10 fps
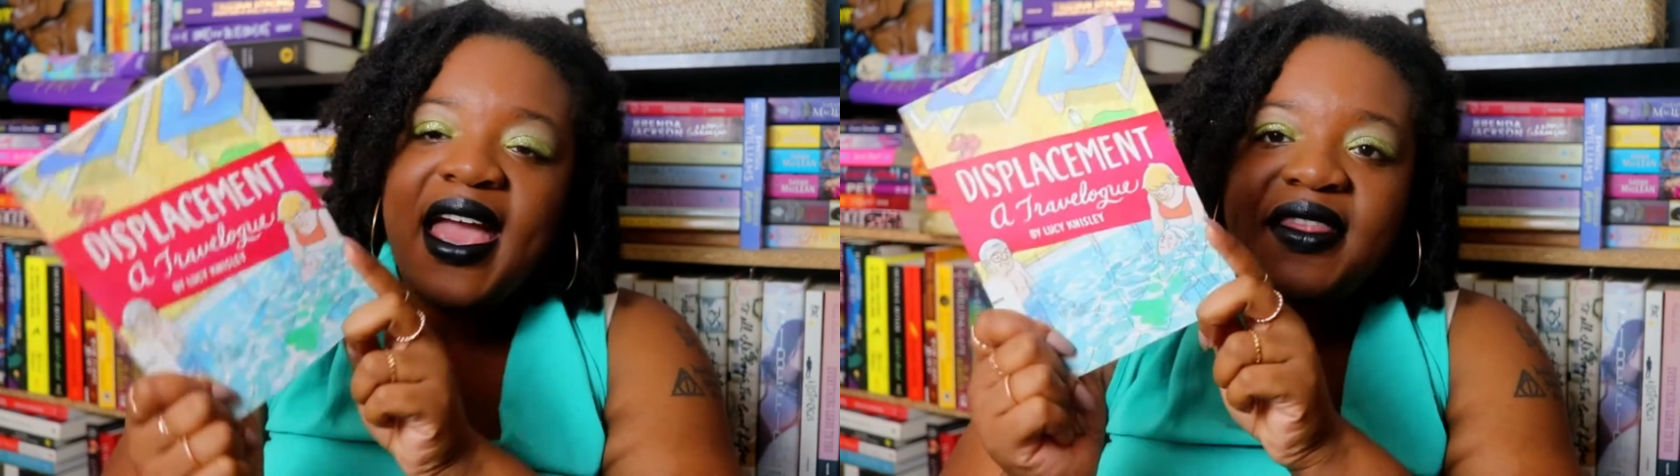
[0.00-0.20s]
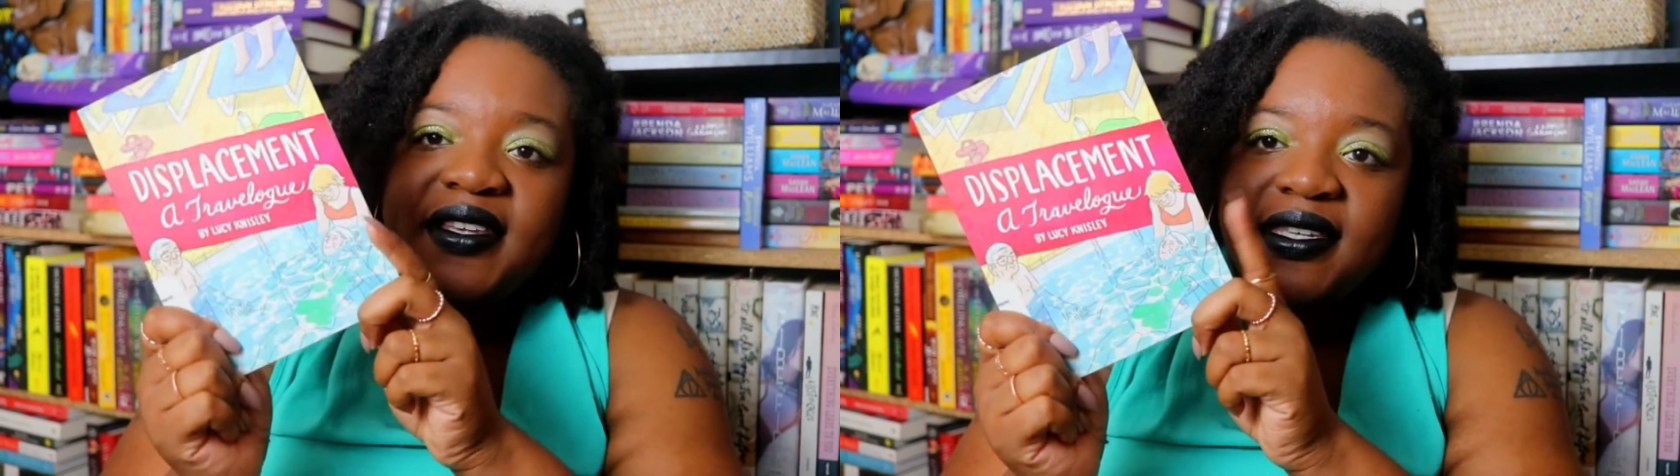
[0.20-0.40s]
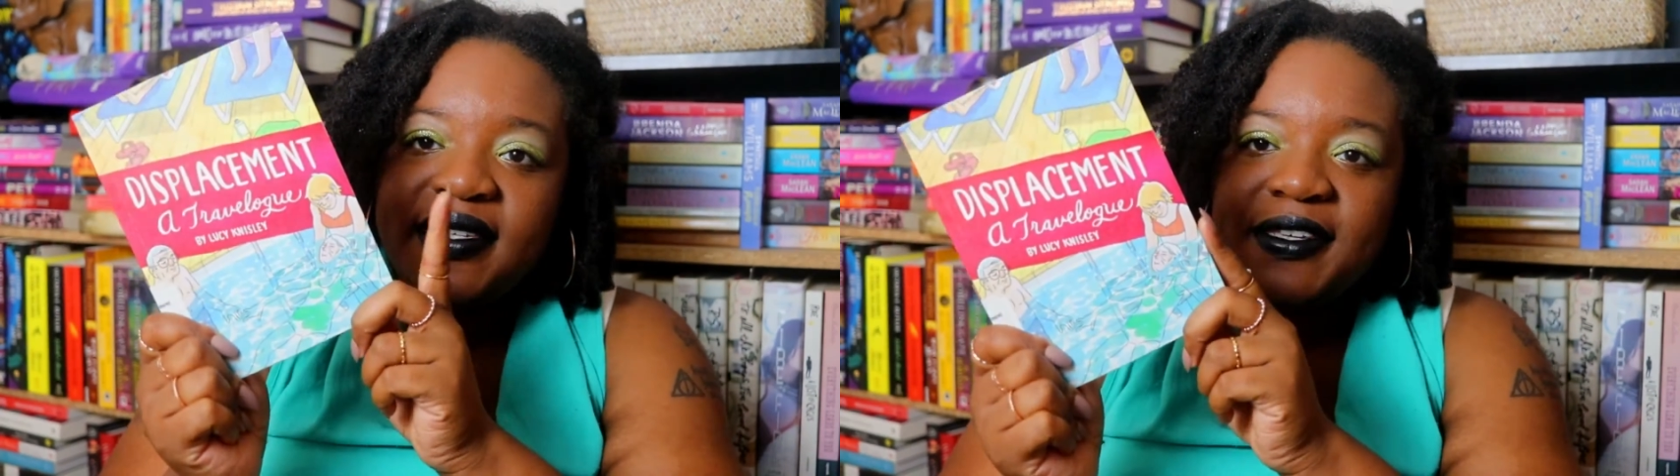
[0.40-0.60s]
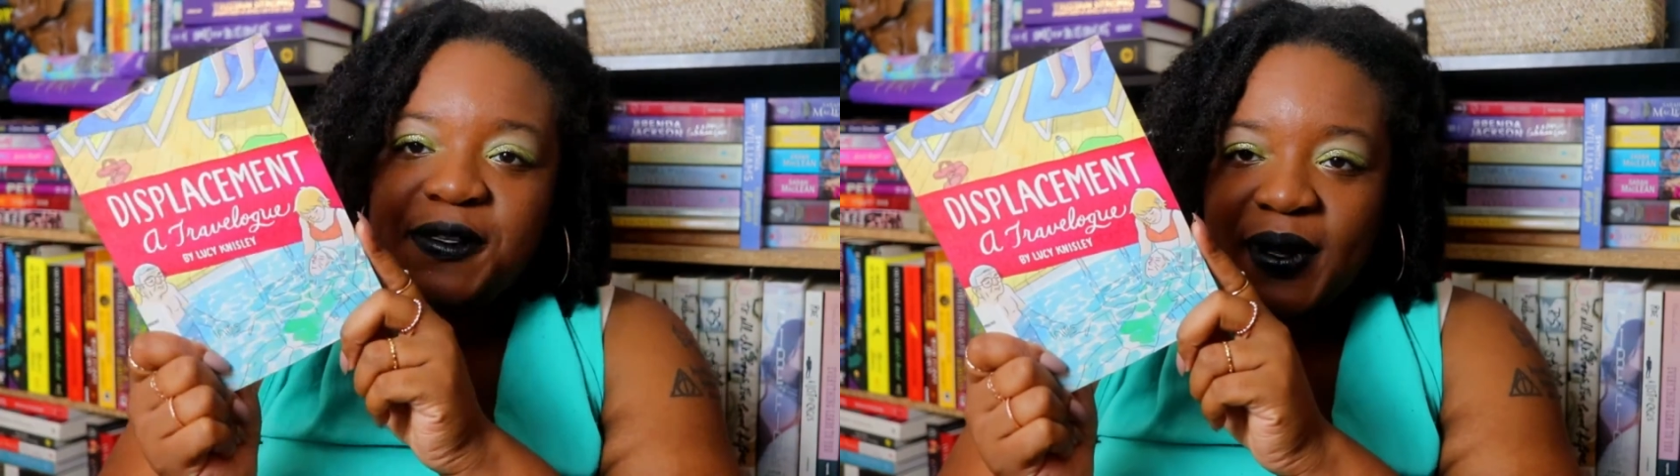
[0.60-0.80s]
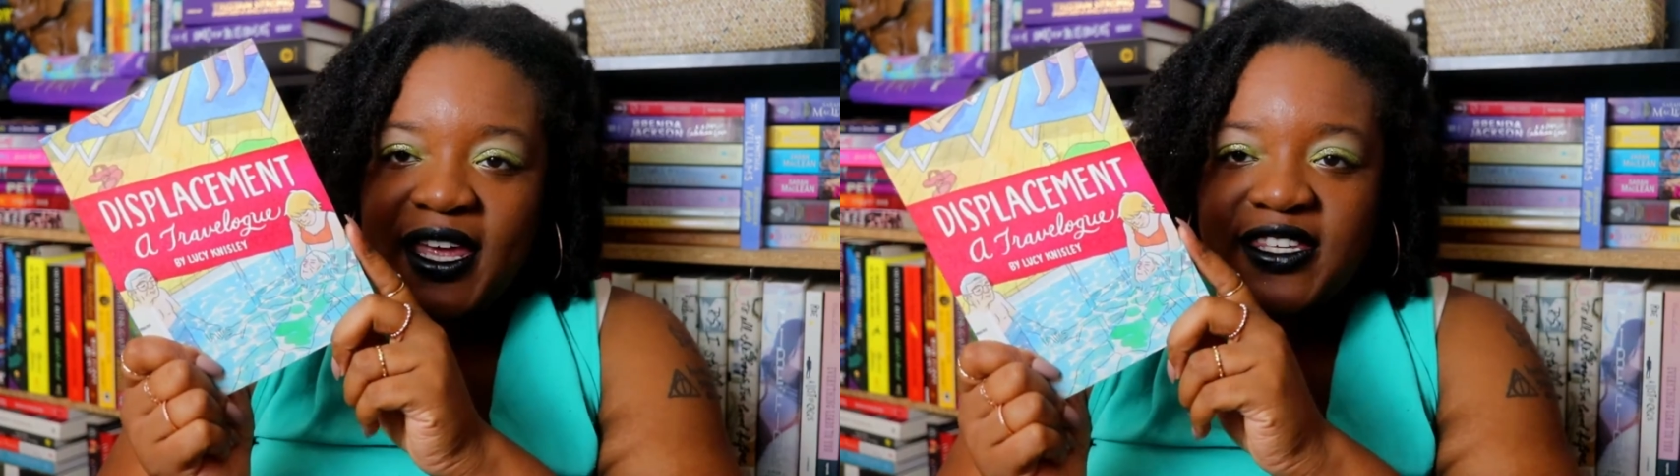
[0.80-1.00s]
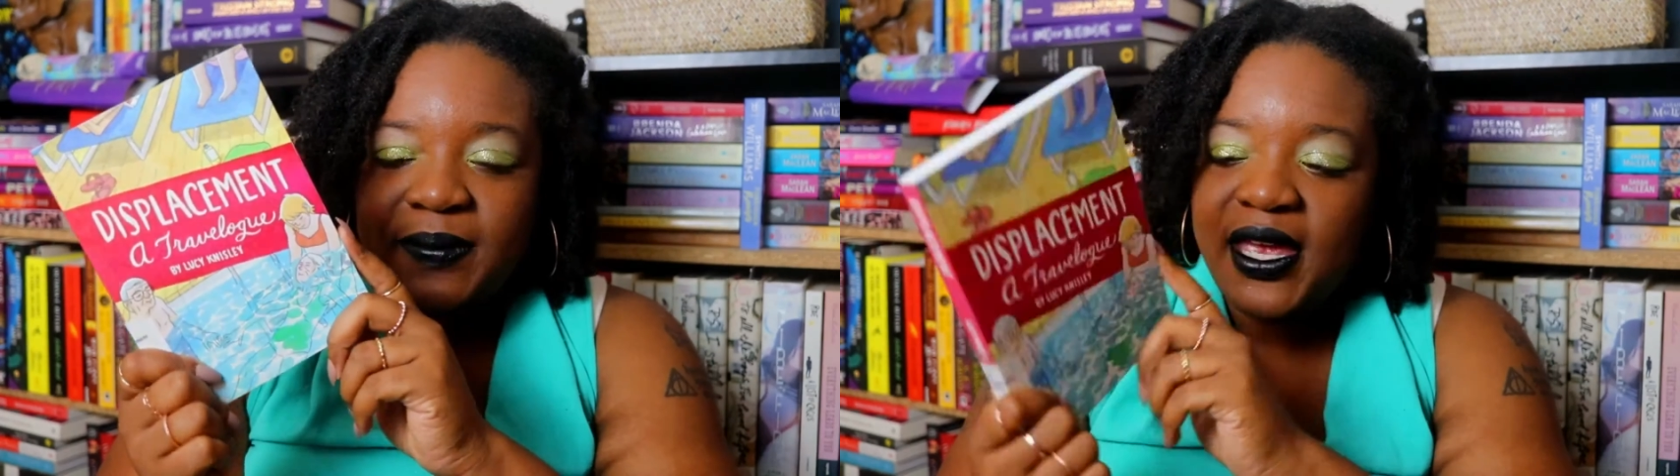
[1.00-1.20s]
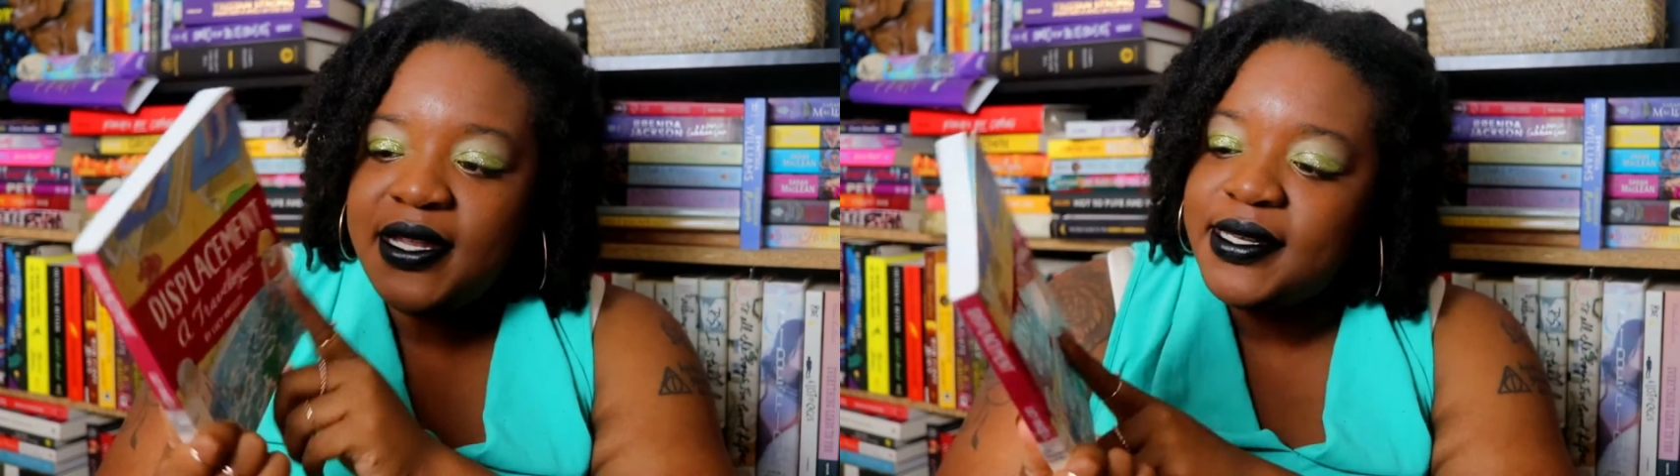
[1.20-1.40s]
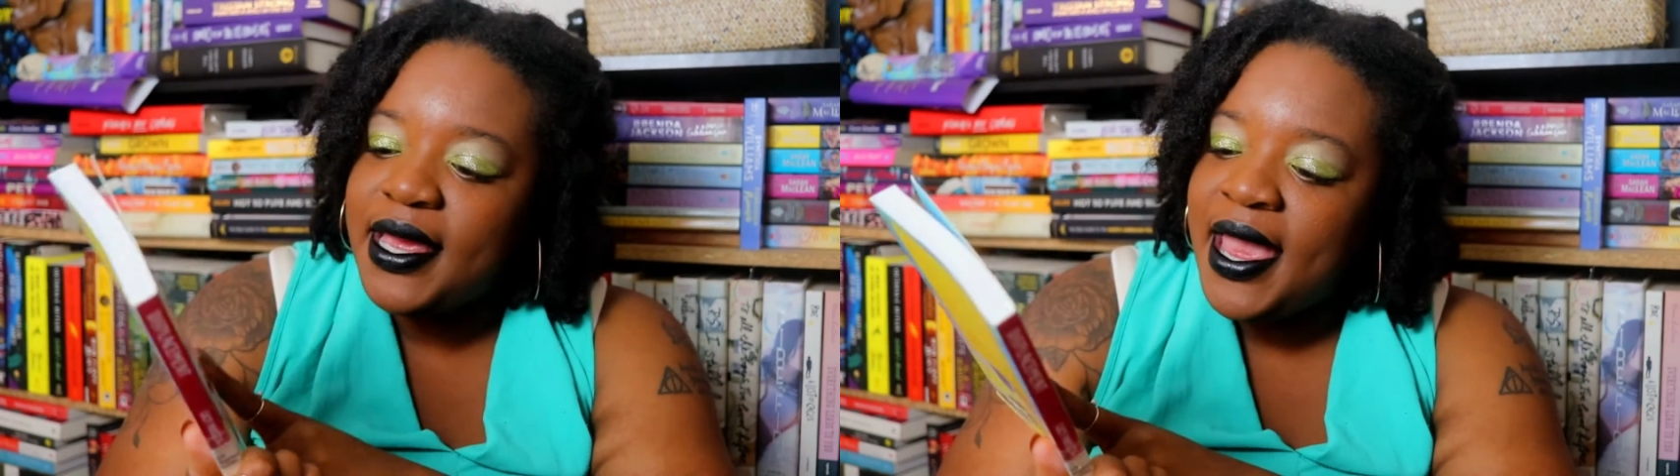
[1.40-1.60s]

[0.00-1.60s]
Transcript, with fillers: And this is Displacement,